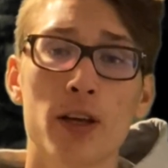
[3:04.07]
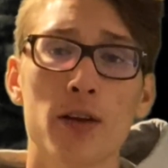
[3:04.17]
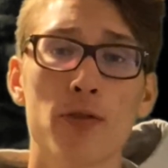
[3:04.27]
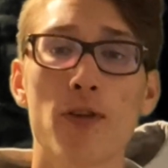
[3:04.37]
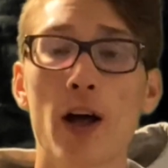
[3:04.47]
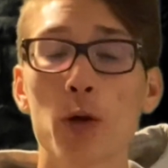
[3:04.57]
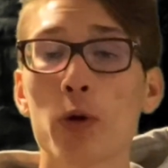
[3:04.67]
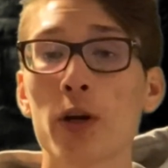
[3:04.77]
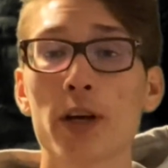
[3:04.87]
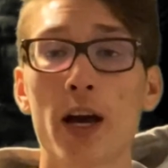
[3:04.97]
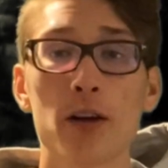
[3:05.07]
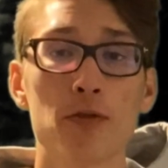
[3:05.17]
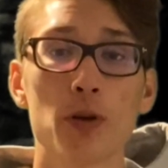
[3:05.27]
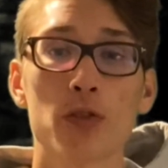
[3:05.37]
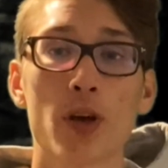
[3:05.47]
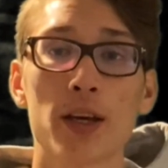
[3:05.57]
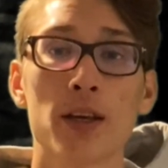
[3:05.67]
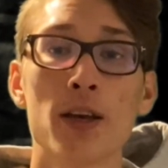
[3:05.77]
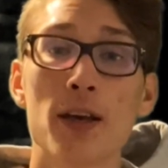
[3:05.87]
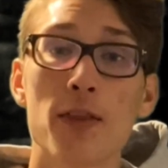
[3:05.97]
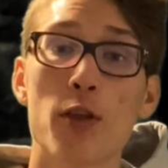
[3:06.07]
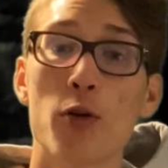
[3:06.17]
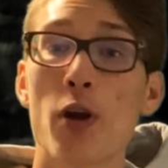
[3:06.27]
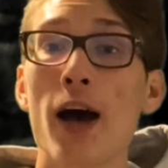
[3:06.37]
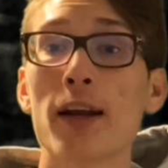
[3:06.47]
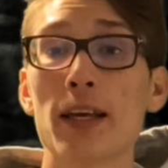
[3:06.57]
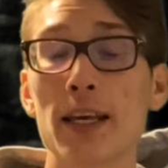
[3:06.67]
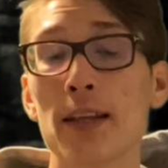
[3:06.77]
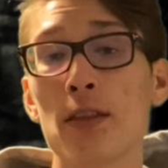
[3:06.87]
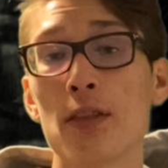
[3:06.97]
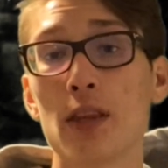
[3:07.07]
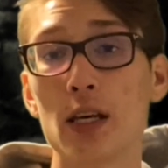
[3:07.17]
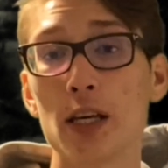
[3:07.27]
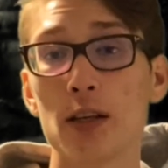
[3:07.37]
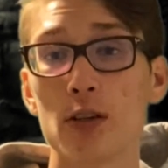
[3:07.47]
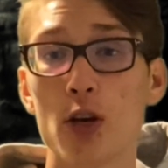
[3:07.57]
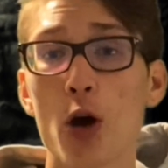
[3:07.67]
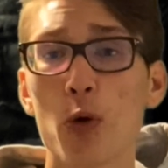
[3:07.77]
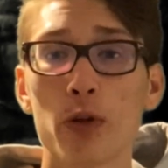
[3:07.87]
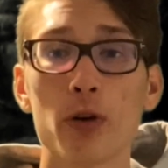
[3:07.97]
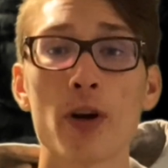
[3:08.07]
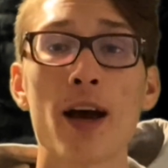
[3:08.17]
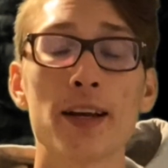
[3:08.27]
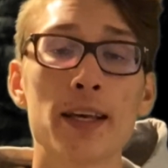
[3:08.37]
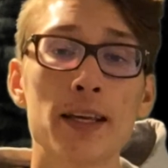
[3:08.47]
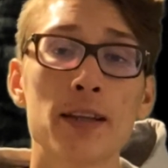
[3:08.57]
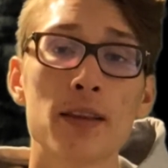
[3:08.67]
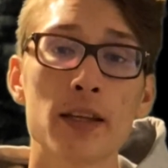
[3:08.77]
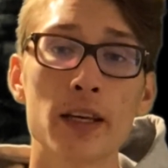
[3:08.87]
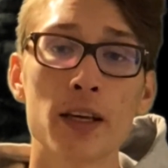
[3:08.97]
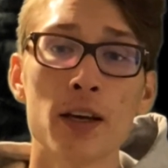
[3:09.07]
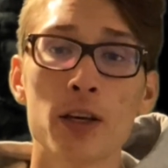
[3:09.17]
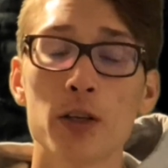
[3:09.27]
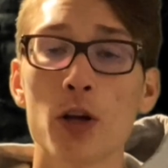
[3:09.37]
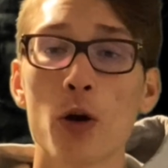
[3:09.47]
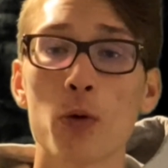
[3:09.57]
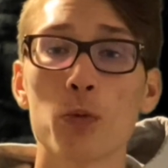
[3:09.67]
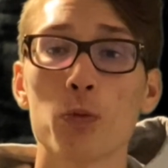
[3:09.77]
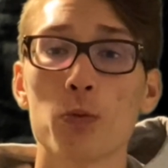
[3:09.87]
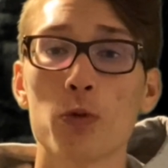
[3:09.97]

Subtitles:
a follower kind of feels like they're not in the know, they're not in the, you know,